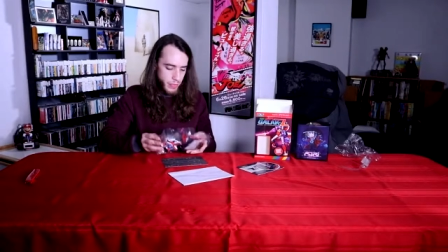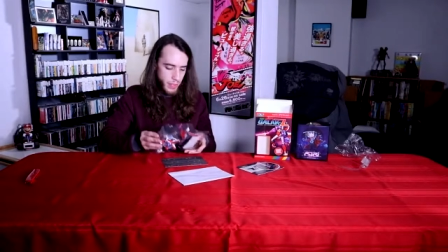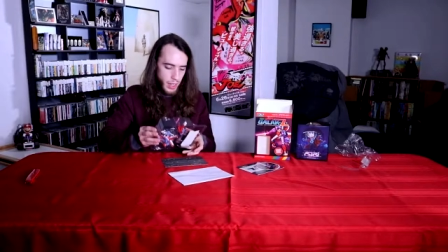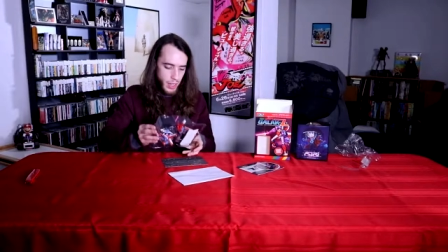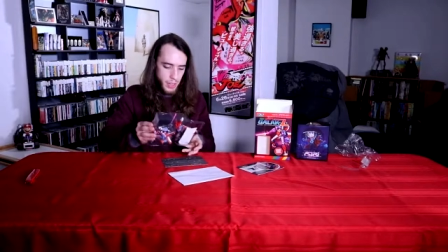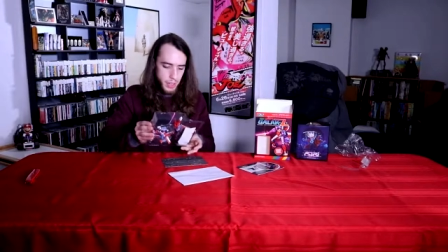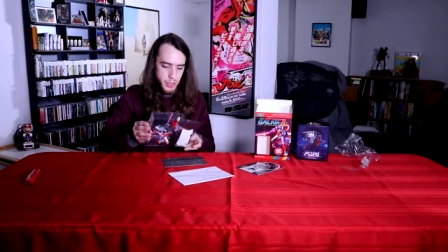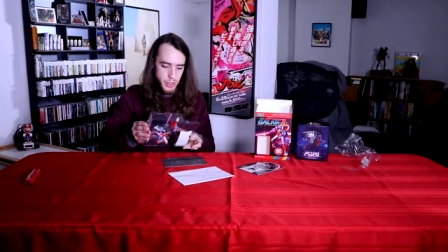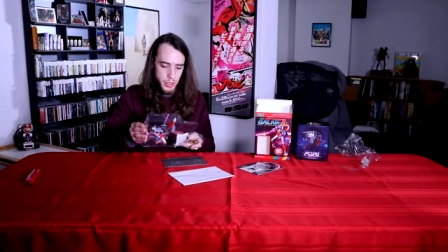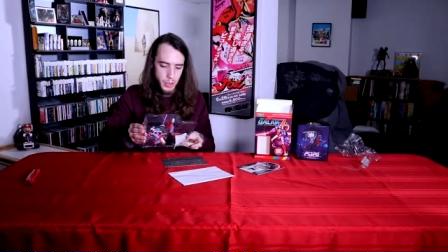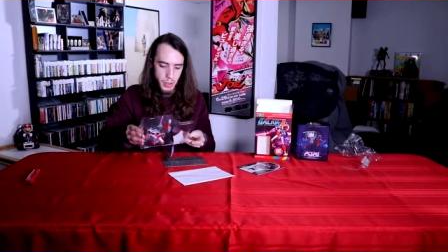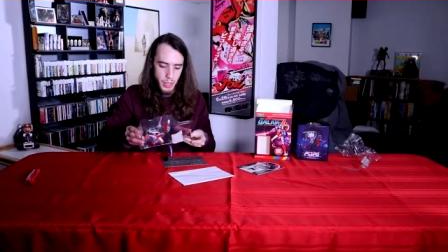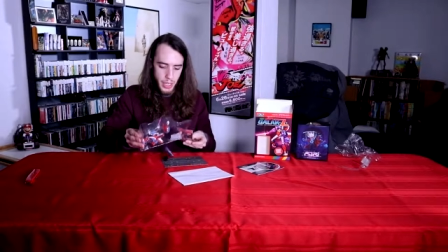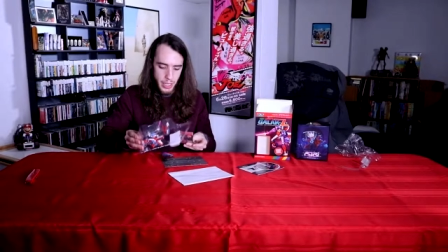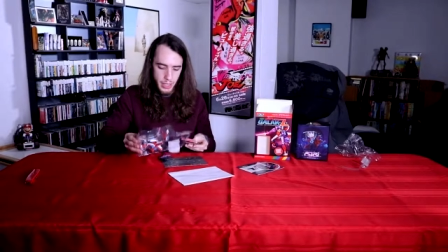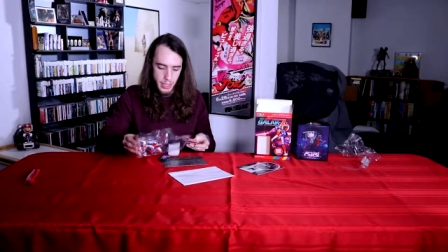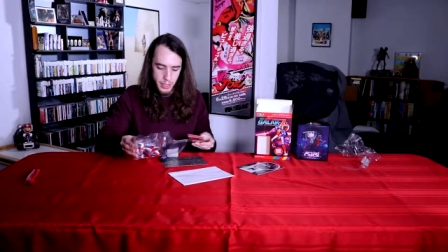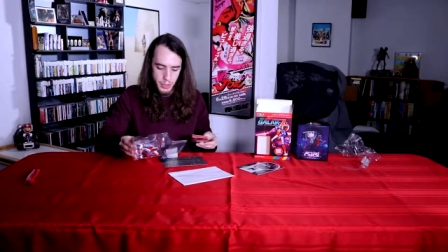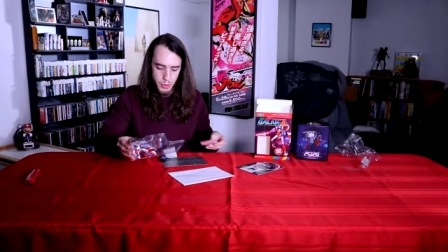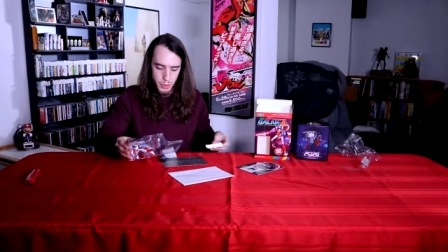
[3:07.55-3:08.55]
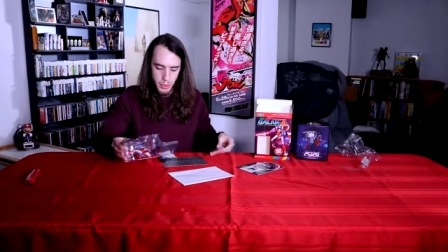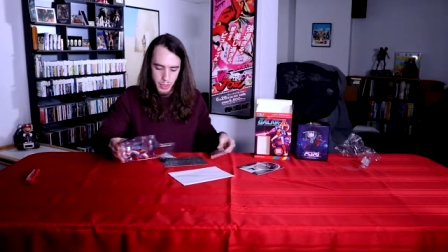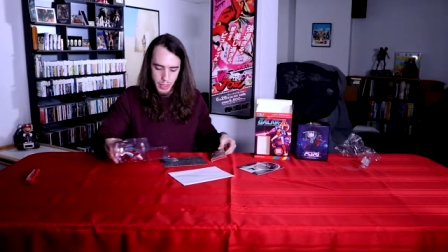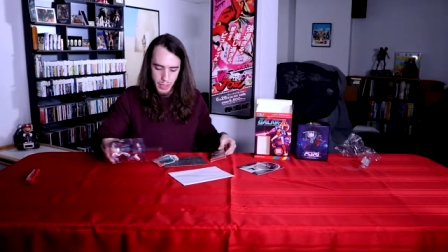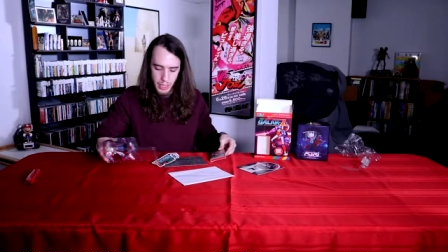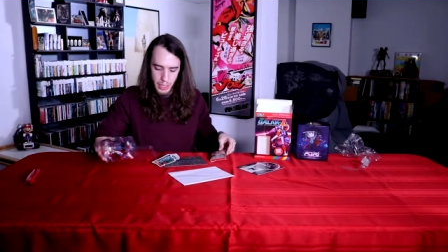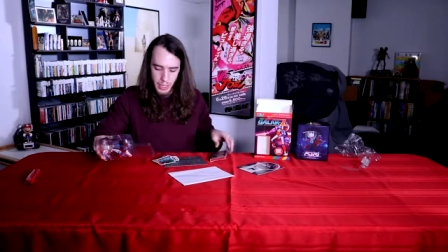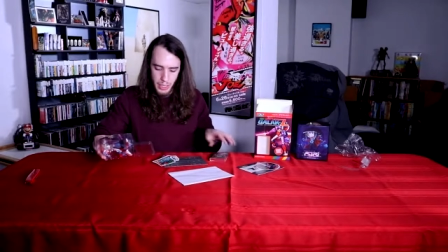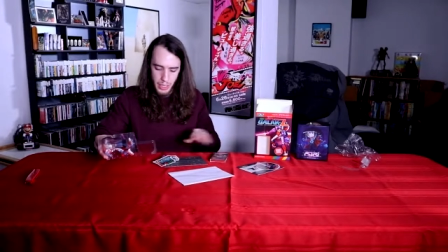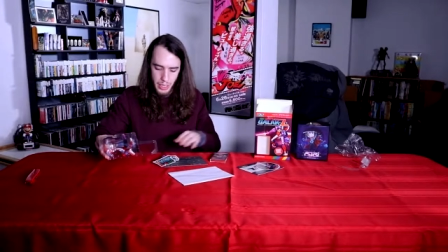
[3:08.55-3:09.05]
Alright, so I guess we'll
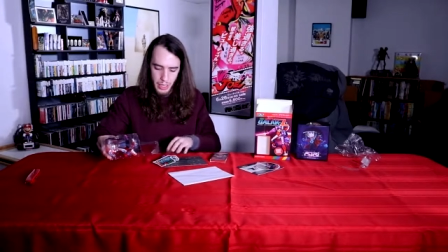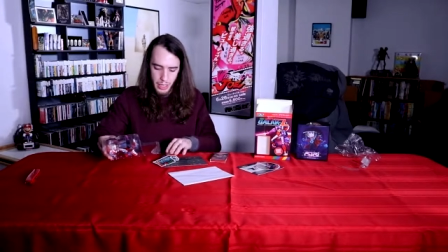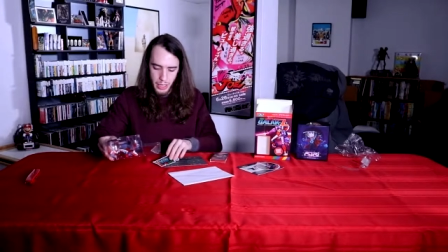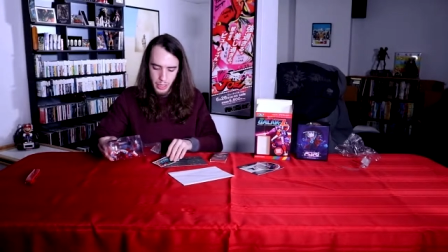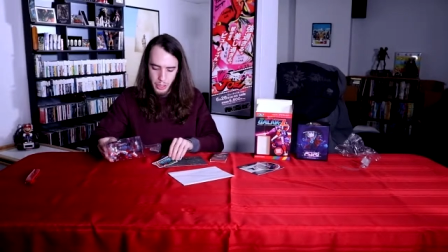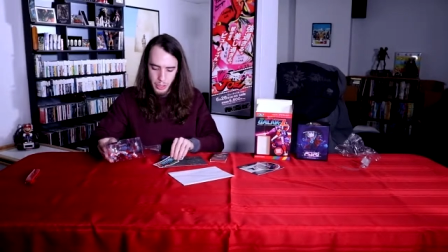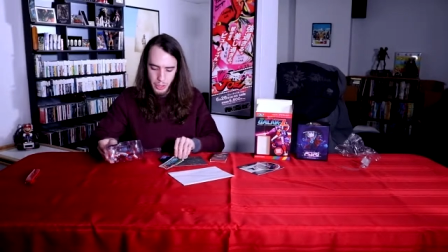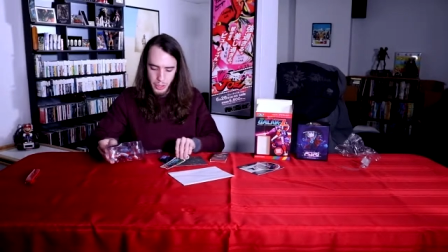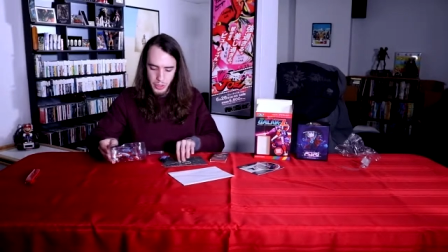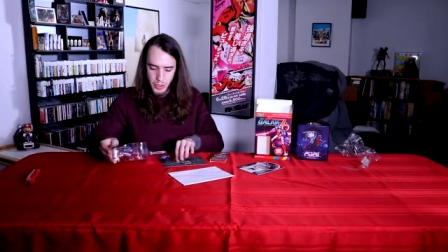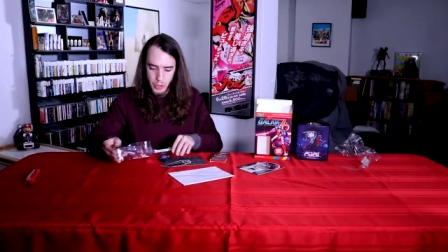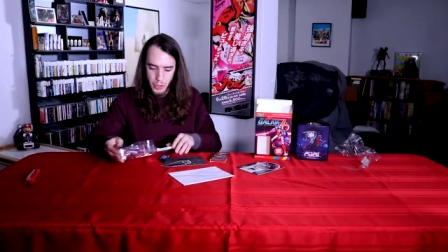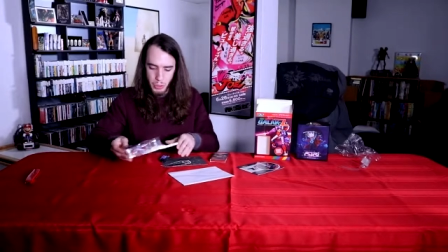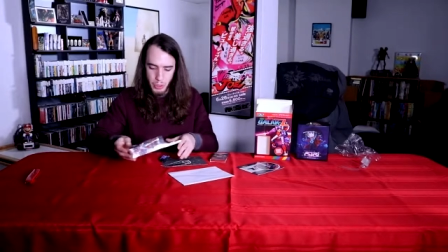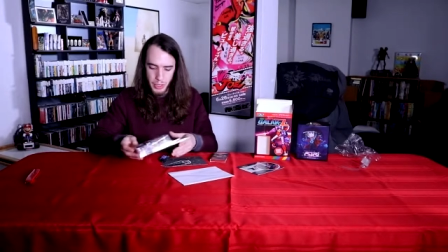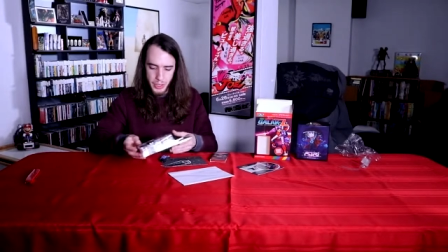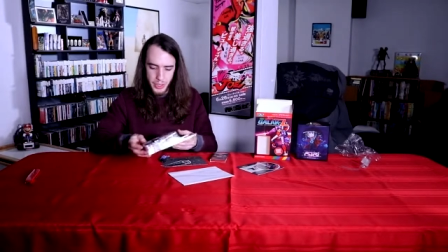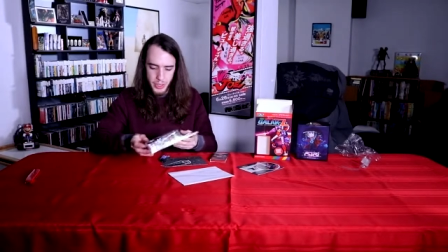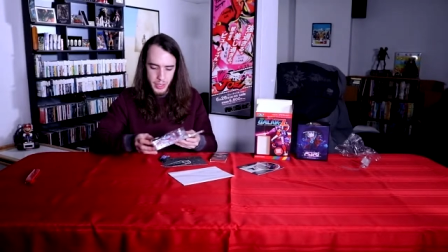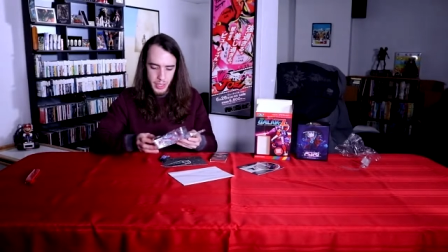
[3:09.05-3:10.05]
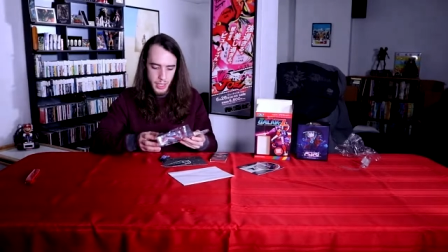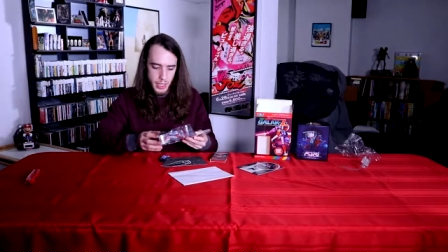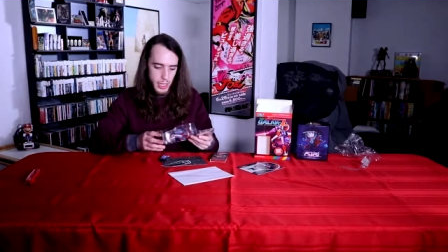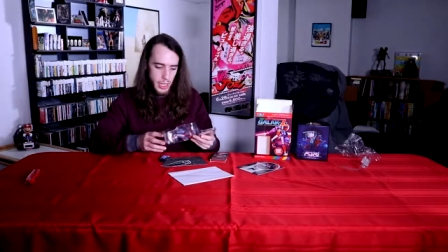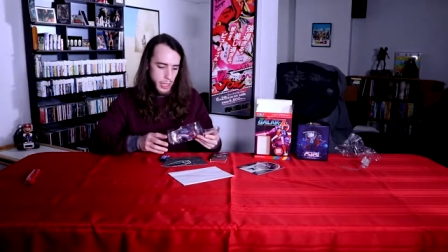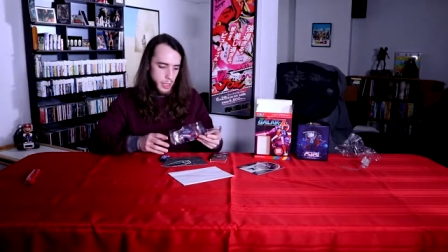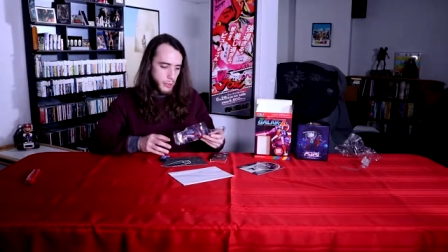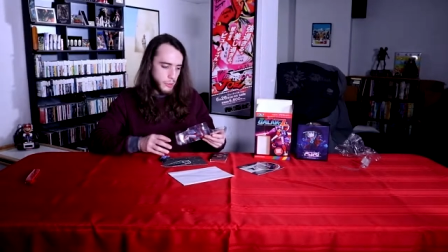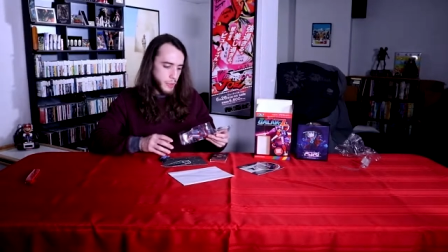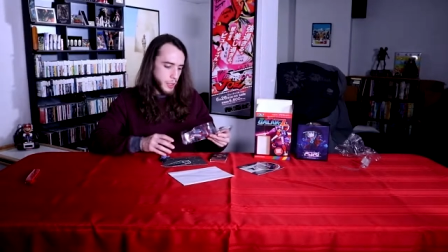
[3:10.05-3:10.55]
just address the
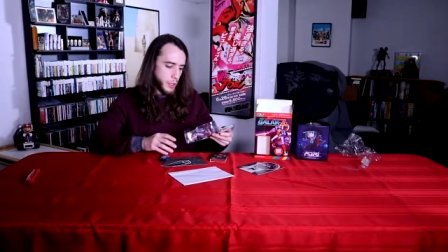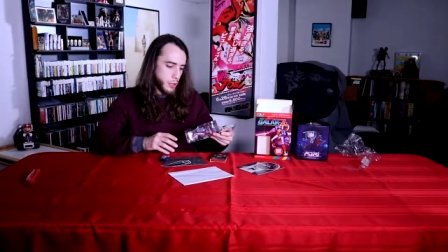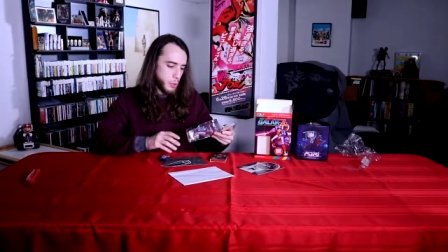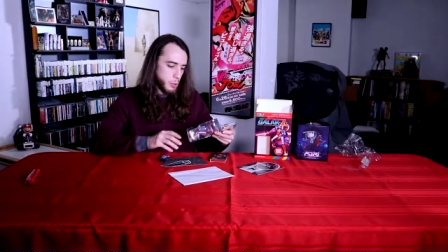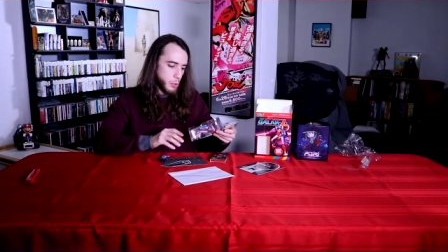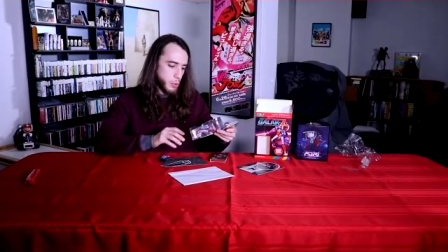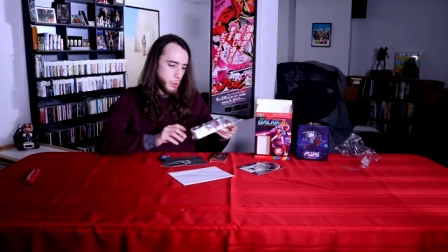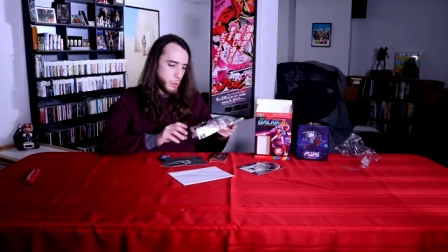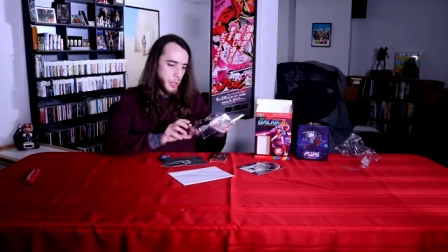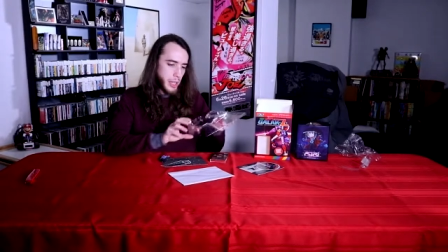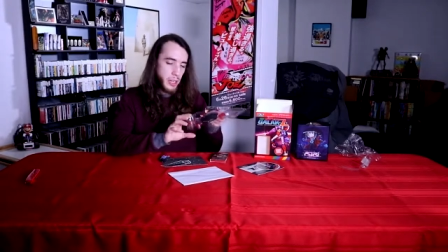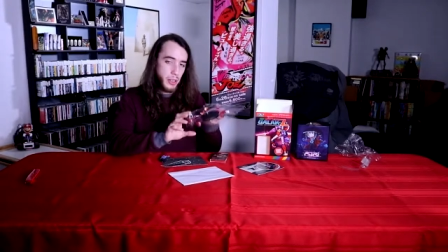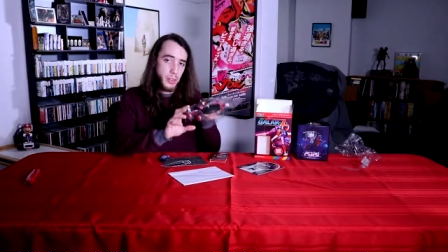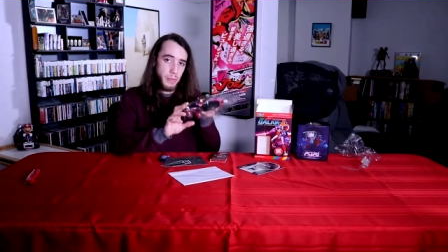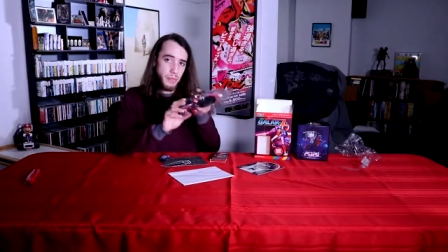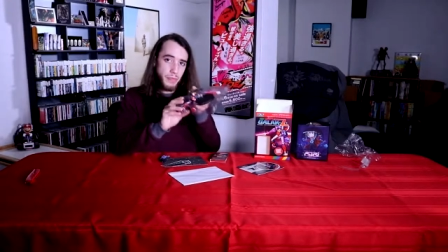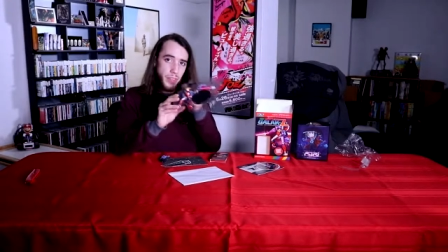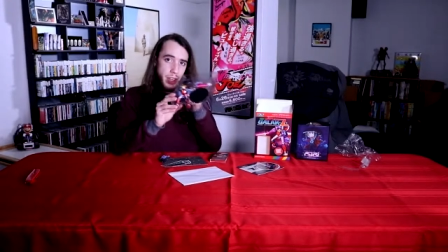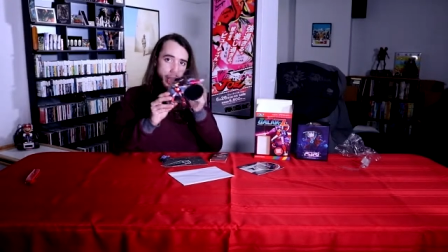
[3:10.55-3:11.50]
elephant in the room here.